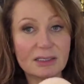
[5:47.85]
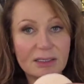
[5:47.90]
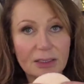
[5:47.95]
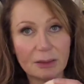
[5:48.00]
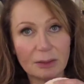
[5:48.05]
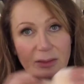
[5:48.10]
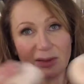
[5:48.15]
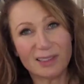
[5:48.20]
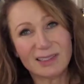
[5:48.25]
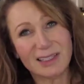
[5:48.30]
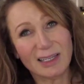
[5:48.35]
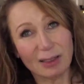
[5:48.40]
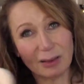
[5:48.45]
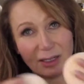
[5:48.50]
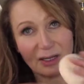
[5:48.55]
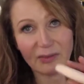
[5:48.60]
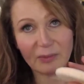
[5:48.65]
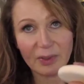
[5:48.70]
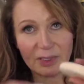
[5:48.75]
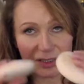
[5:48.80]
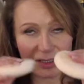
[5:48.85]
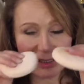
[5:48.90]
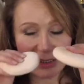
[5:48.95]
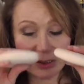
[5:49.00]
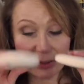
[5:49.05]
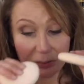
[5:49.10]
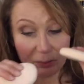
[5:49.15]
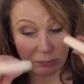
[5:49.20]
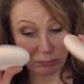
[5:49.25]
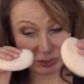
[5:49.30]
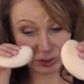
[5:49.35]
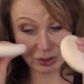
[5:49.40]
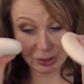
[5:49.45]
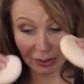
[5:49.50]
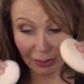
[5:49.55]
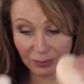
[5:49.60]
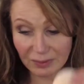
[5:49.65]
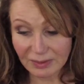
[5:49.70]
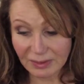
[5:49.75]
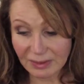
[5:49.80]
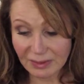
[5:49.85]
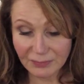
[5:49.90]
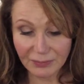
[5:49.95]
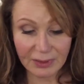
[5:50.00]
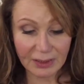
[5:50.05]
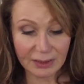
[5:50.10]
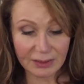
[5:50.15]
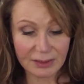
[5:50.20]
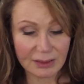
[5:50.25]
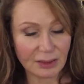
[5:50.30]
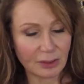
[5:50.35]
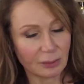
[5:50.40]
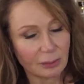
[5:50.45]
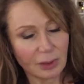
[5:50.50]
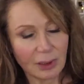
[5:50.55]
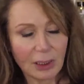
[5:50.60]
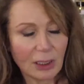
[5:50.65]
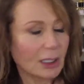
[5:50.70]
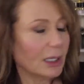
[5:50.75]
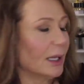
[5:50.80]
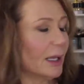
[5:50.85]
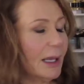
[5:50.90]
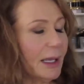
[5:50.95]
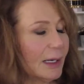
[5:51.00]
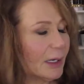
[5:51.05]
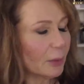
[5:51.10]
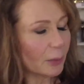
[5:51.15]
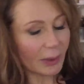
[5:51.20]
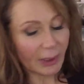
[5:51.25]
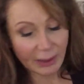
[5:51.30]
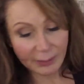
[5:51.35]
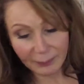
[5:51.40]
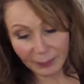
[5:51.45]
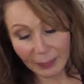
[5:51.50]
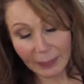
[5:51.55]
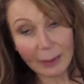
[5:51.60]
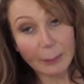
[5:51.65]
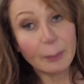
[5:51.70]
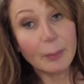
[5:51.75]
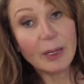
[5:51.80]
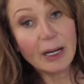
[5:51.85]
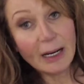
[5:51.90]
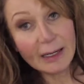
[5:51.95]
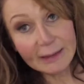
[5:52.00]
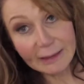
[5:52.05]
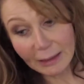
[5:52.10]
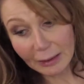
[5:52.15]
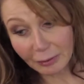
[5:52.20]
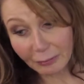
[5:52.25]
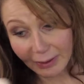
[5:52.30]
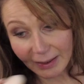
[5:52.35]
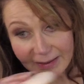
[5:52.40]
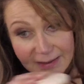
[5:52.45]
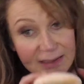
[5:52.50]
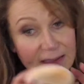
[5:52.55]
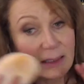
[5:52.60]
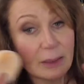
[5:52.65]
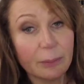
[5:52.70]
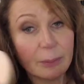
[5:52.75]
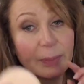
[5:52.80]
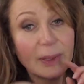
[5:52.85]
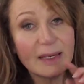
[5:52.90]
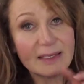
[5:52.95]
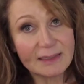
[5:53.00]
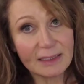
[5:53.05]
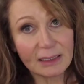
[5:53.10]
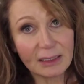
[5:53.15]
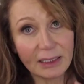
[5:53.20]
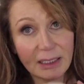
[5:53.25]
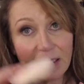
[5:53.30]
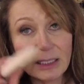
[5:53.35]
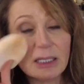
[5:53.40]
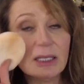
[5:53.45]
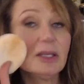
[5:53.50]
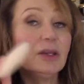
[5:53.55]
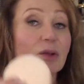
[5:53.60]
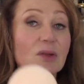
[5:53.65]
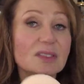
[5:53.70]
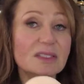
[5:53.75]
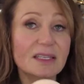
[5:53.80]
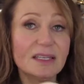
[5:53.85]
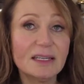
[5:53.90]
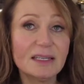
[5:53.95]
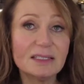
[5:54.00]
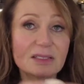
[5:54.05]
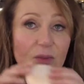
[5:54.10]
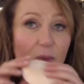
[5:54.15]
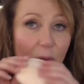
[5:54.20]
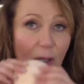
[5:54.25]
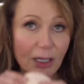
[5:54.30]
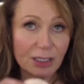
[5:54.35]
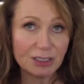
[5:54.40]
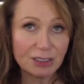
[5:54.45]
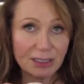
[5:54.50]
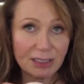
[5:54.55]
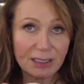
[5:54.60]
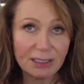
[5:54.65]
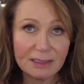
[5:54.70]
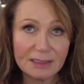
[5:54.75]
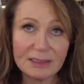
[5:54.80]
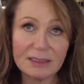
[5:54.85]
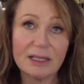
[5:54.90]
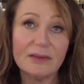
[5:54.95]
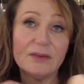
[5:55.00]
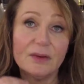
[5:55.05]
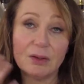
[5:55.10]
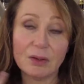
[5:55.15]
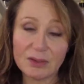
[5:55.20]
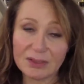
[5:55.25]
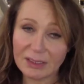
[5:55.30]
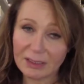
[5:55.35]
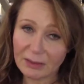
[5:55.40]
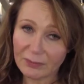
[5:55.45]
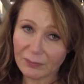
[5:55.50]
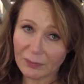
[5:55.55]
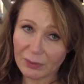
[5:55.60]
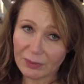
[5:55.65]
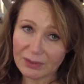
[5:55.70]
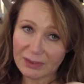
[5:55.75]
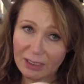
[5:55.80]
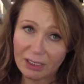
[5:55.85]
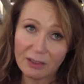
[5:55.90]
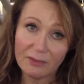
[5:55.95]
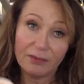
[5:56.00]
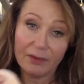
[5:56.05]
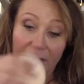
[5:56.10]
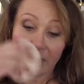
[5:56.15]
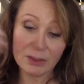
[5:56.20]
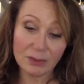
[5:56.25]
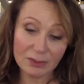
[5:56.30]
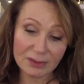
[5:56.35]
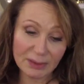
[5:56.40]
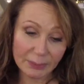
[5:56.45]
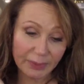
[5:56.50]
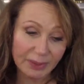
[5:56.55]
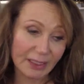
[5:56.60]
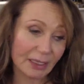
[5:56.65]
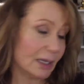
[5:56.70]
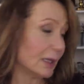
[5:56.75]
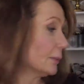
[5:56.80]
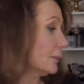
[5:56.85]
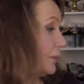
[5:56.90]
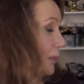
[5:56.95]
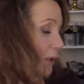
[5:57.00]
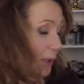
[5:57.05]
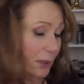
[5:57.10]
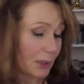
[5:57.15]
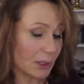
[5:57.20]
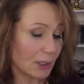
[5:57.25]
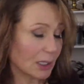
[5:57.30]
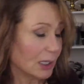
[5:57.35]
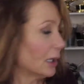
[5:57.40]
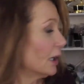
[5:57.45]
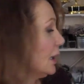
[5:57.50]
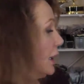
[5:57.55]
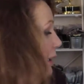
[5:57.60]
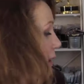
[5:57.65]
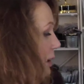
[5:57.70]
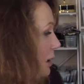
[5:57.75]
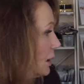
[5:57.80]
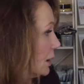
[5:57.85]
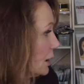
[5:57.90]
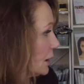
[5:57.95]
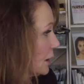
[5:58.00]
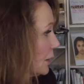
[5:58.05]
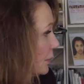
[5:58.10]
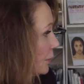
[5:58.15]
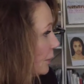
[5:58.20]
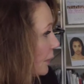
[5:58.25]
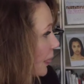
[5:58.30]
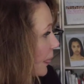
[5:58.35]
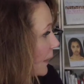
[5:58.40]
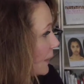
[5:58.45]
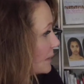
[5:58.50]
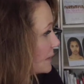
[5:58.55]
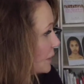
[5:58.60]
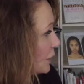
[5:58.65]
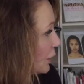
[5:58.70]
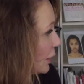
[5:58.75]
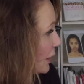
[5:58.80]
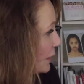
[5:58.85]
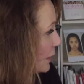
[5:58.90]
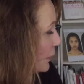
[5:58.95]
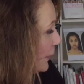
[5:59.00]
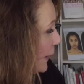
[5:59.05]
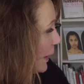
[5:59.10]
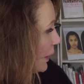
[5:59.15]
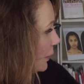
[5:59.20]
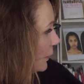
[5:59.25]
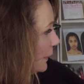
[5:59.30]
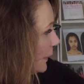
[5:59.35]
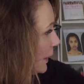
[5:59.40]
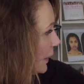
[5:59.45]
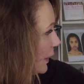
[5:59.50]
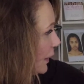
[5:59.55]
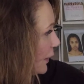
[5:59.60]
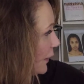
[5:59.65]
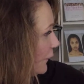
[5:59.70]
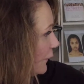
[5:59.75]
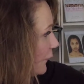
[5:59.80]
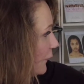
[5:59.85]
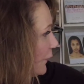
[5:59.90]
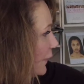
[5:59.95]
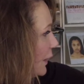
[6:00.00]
So, because they don't have much, so you can use these for that too. Anyway, but I digress. Basically, use these, wash these if you're using it for yourself, and use them again. So you got the powder puff.